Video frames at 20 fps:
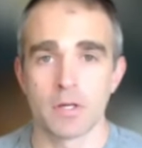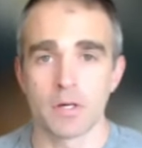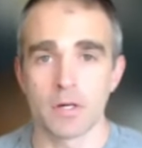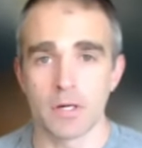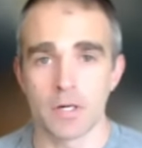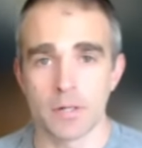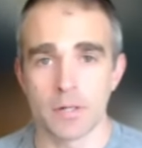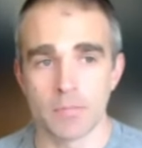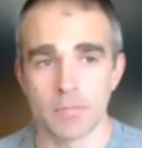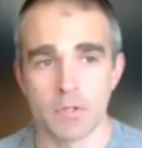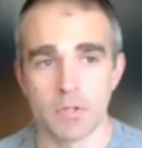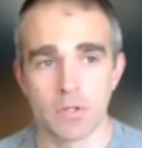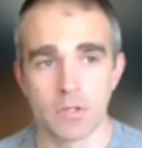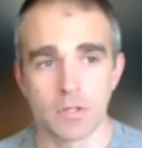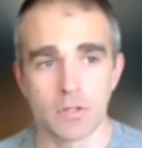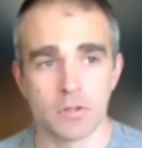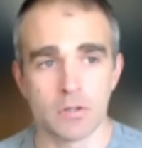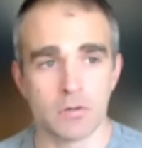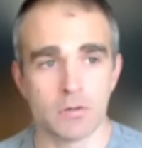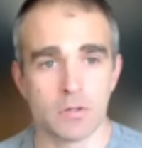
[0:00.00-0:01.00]
And
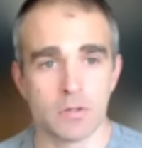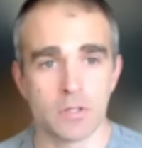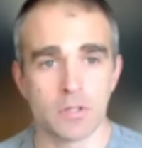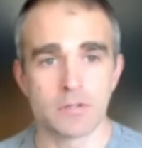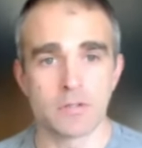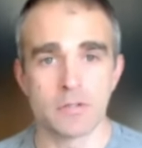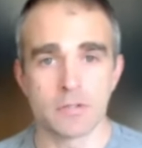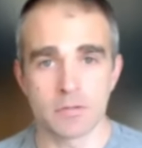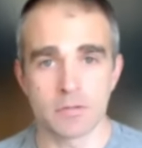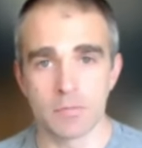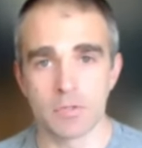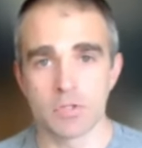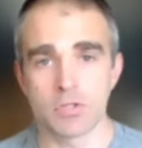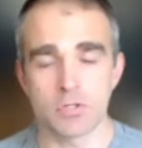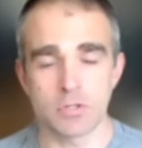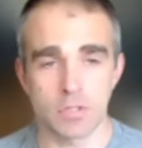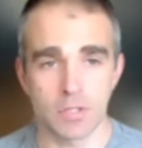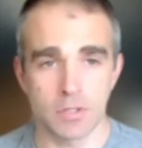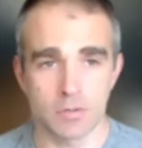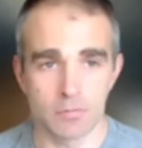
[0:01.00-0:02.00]
you can see some
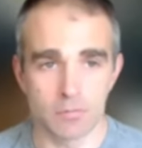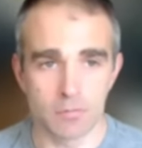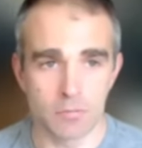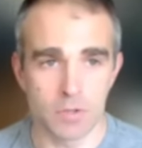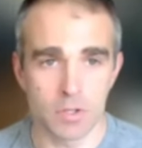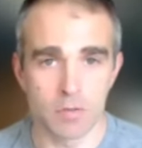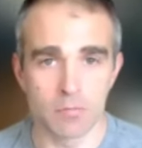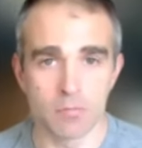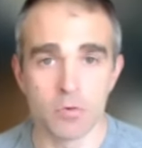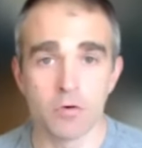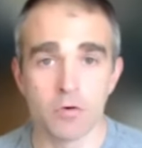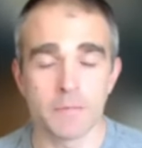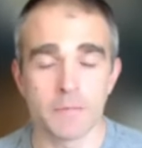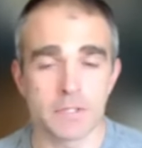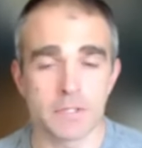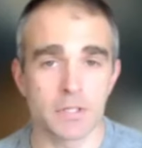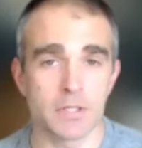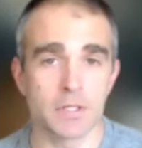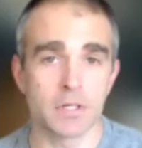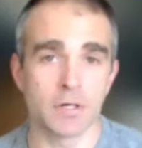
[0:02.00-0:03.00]
interesting
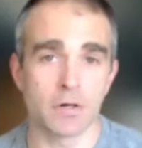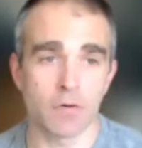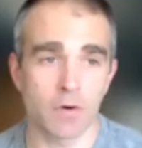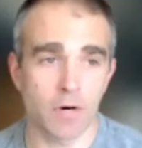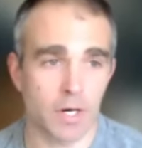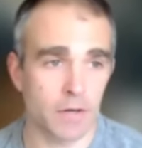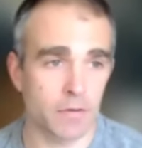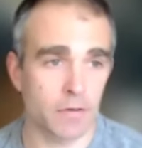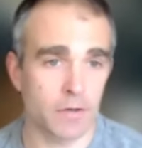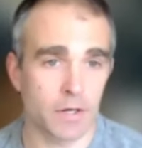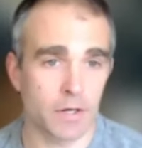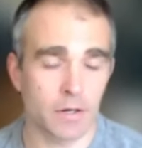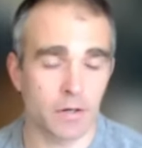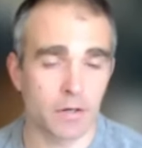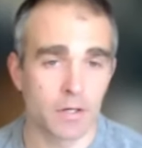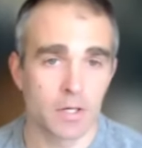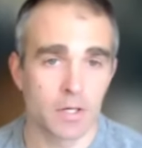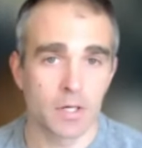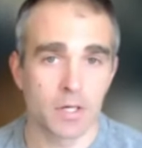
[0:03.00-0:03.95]
movements in and around there,